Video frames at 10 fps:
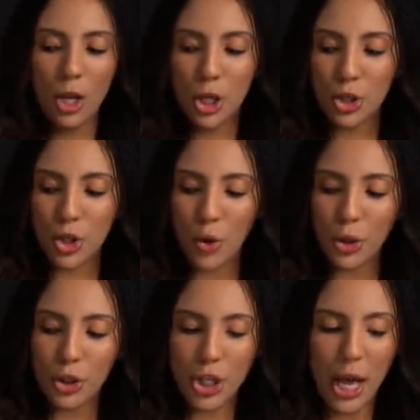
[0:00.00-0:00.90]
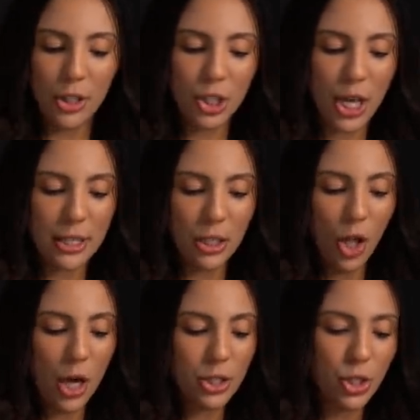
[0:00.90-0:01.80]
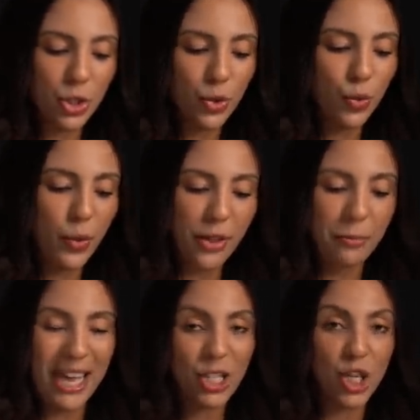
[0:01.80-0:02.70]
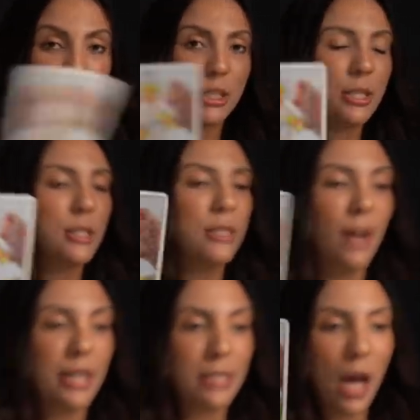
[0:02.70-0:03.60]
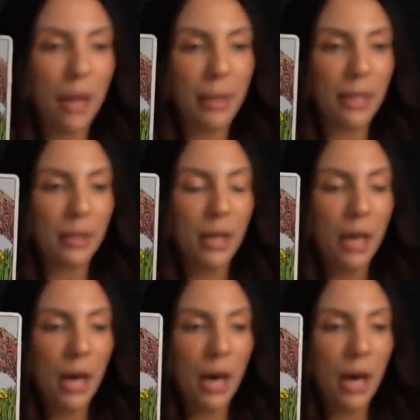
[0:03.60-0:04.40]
So your challenge has a lot to do with patience, divine timing.